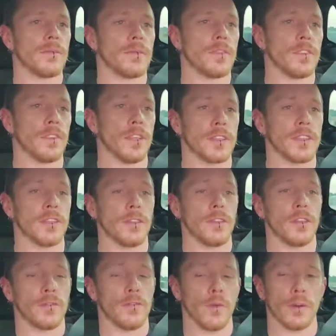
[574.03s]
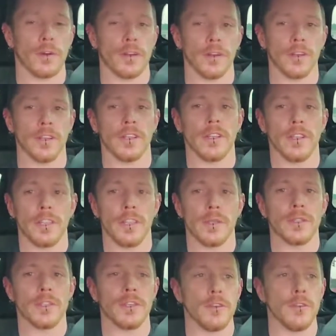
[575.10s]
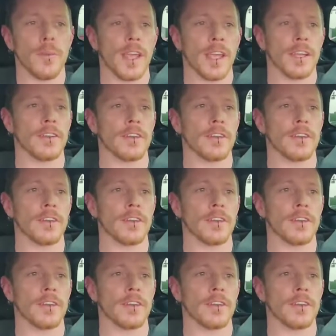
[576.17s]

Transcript: Look for it on YouTube and